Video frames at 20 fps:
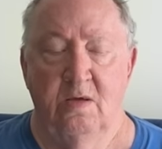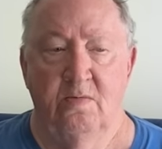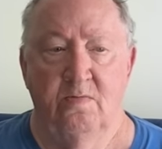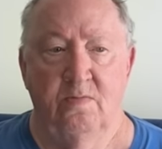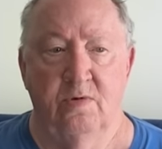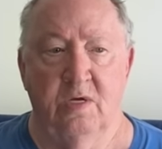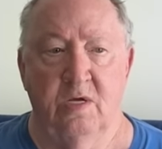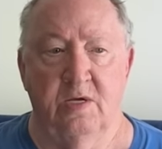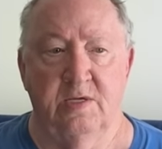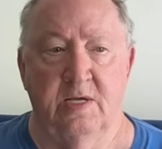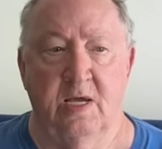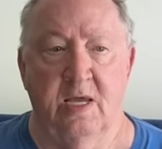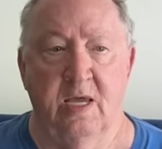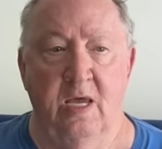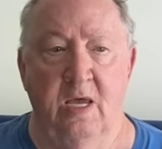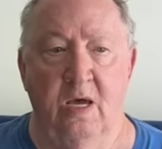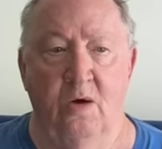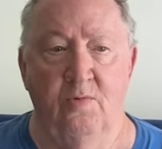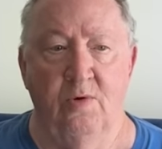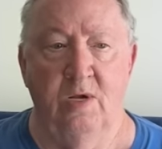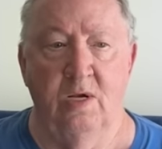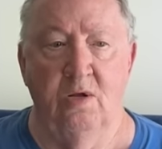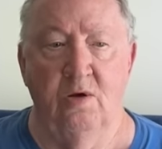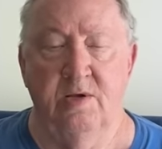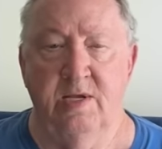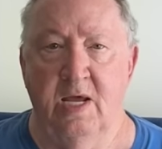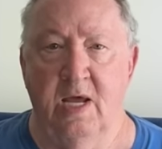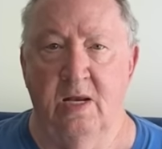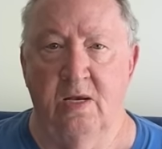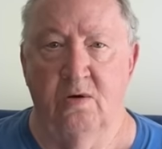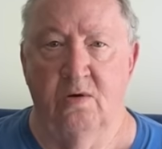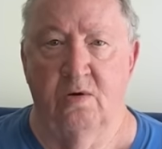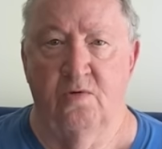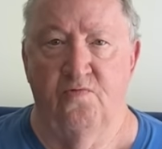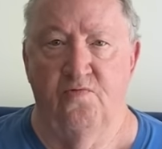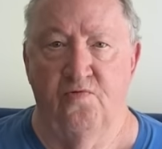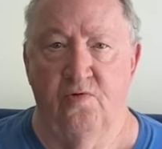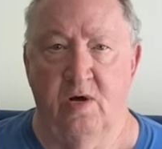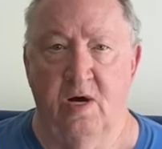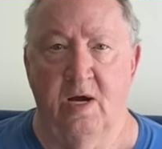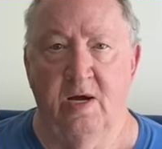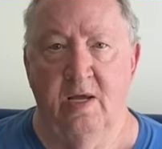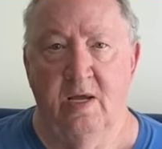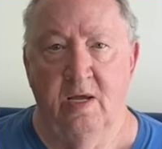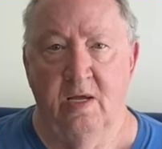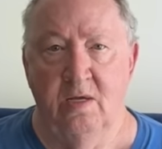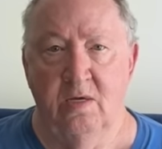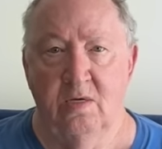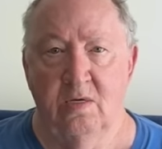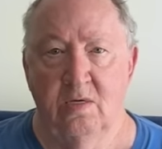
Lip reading: Because I went and looked at it on a Friday,